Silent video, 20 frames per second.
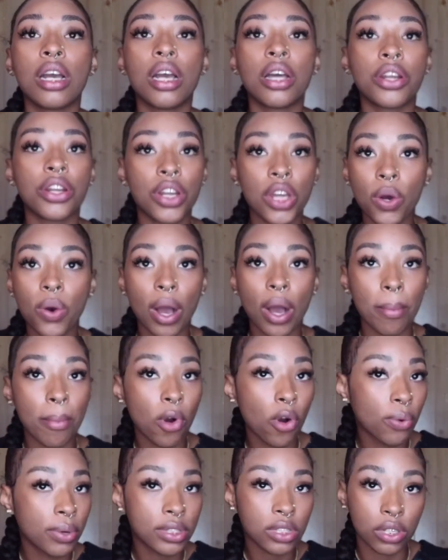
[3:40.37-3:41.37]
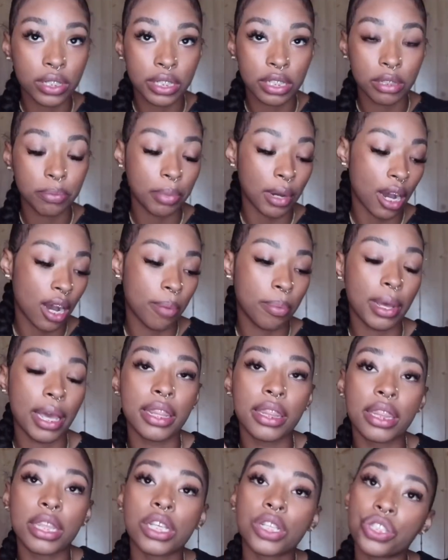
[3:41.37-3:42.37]
know, I'm always on Depop
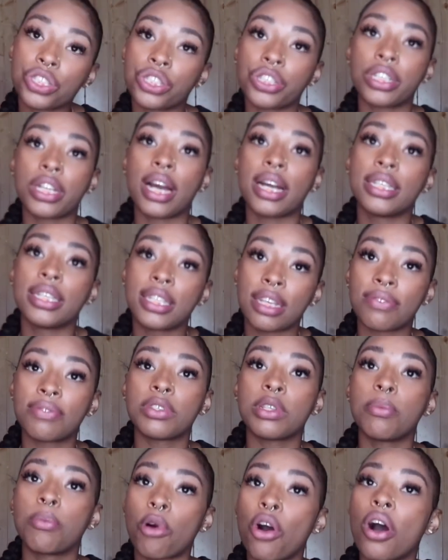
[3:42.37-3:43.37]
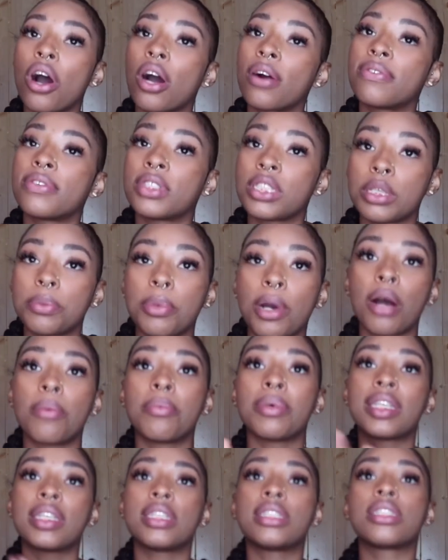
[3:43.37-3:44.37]
and this shirt I definitely bought off of Depop.
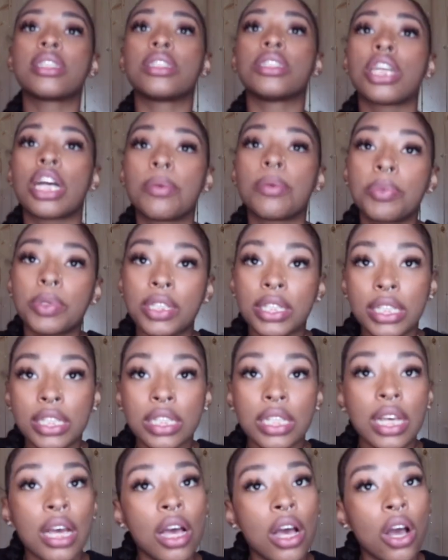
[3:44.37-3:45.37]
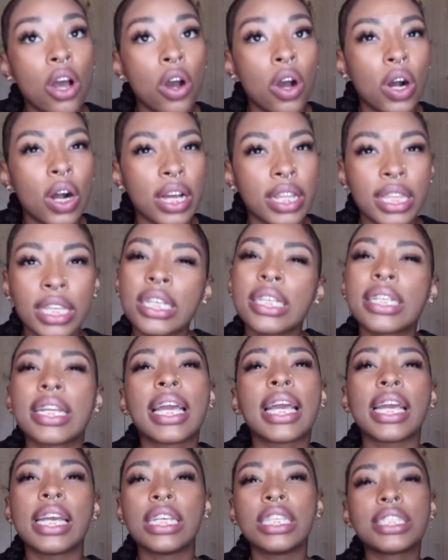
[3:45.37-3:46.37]
It is a Japanese, I think an
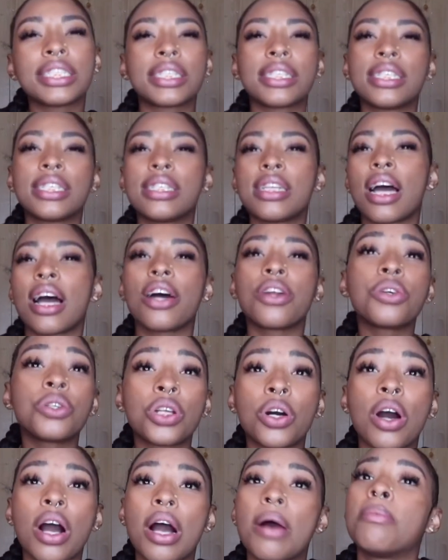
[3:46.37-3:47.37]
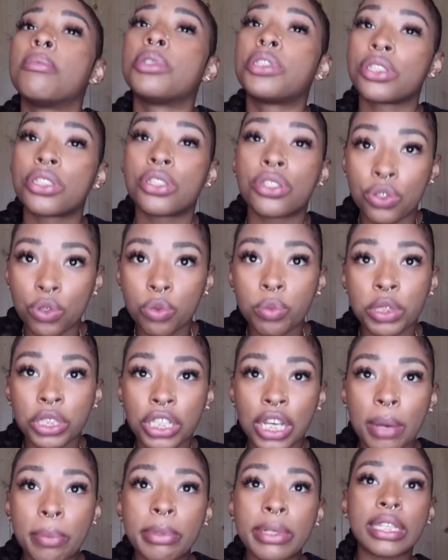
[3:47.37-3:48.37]
Asian, I don't know, I'm just assuming
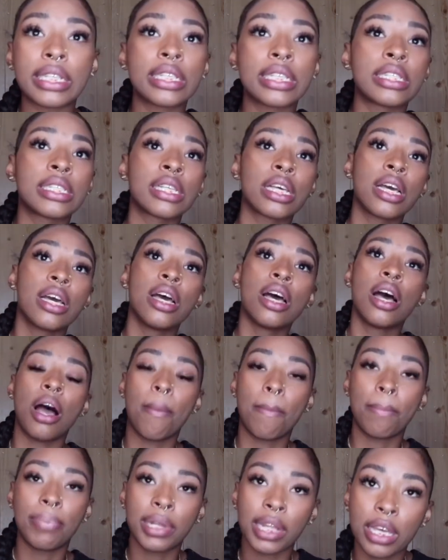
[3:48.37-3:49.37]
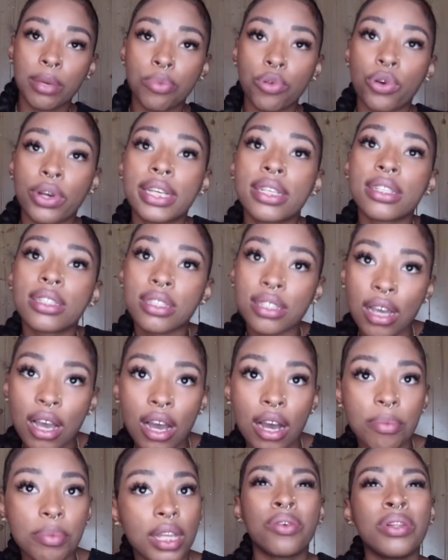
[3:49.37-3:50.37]
Japanese Playboy
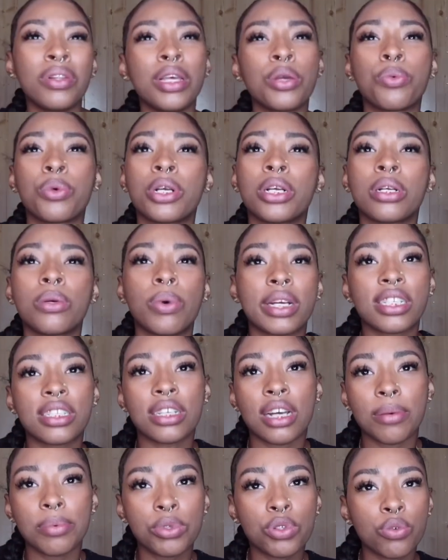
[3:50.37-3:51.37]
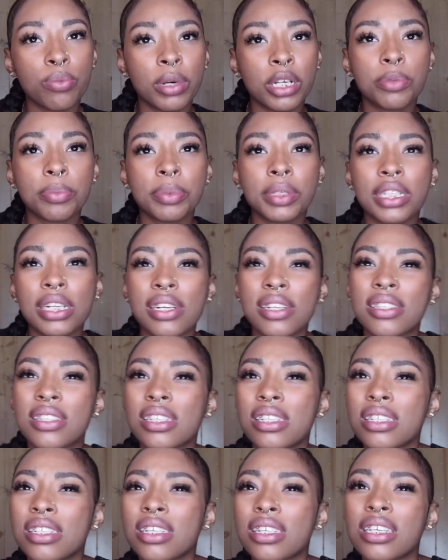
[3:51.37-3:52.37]
top. I don't like wearing white tops too much because
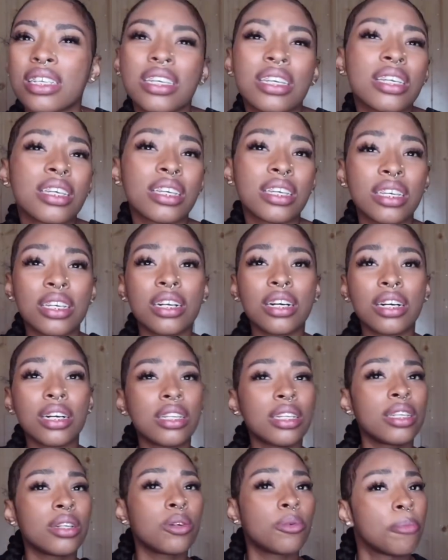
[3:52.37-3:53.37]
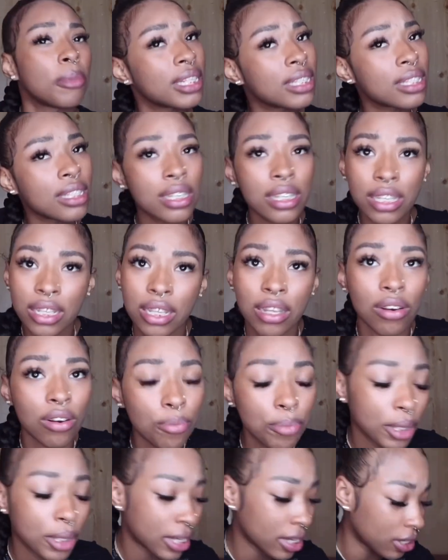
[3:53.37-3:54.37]
it can get a little messy in the
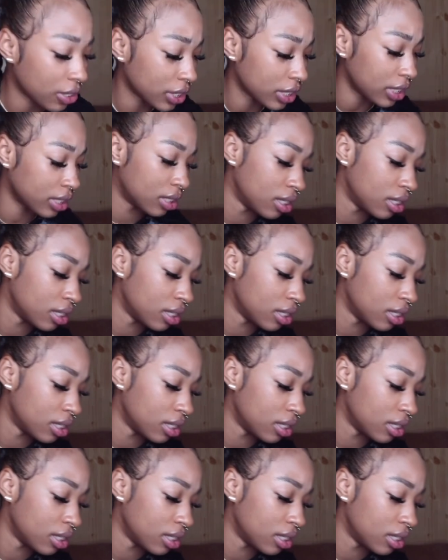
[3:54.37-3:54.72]
armpit area.